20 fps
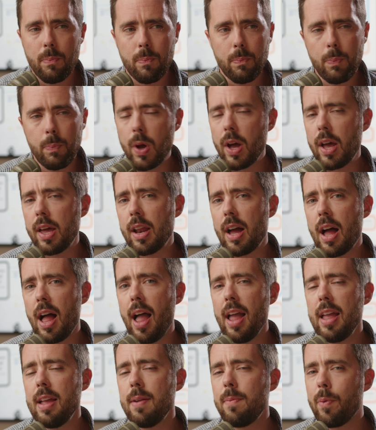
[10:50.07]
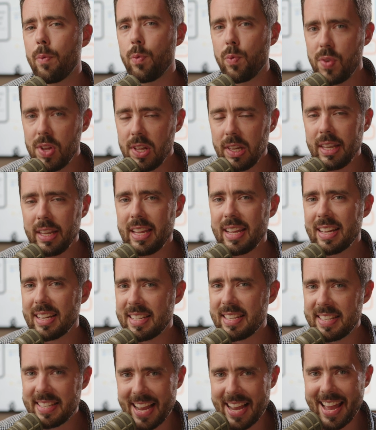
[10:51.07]
But I am really
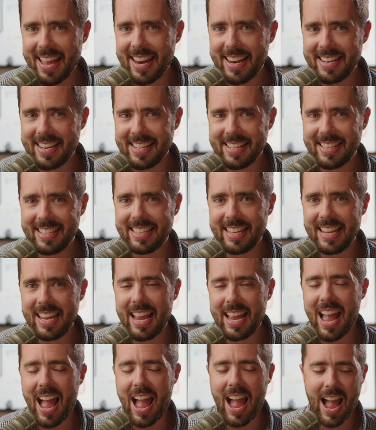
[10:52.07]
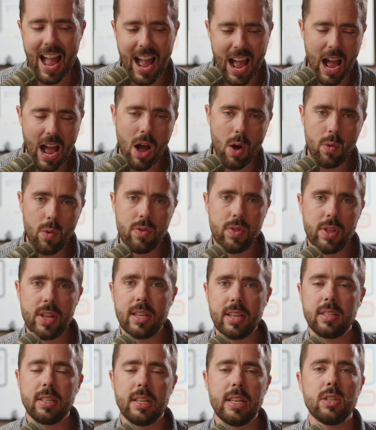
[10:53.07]
excited to see how
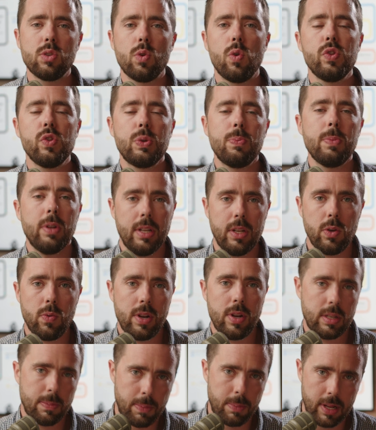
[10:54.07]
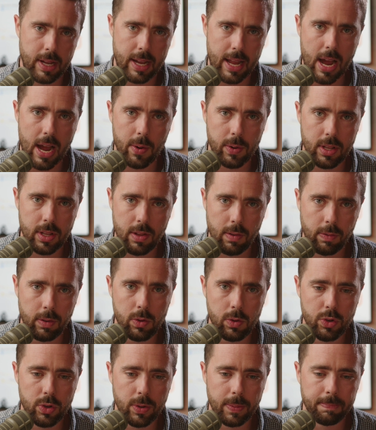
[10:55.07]
this is ultimately going to play out in the
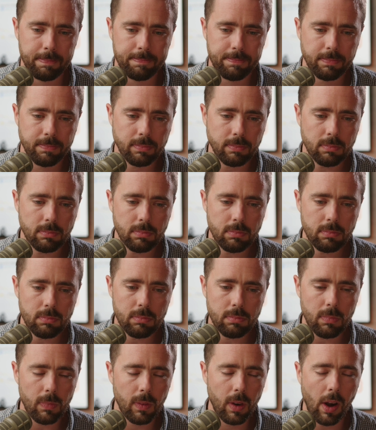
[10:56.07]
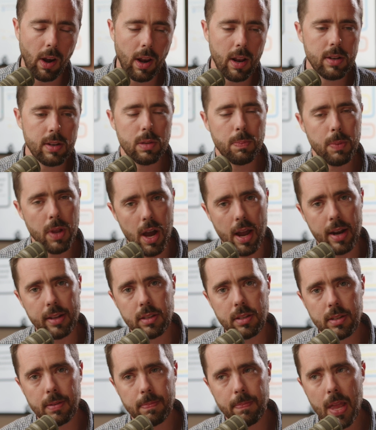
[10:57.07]
future. To be
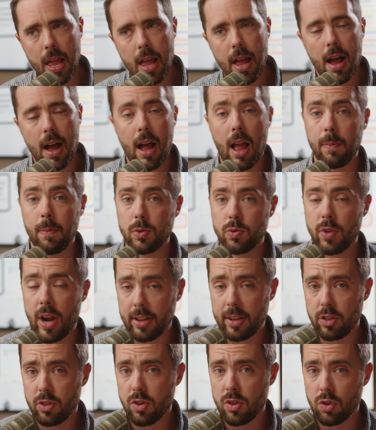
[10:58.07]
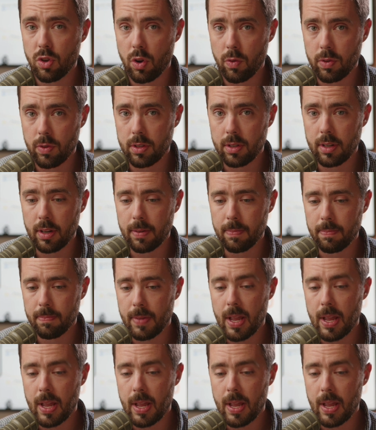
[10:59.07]
honest, I'm scratching the surface here.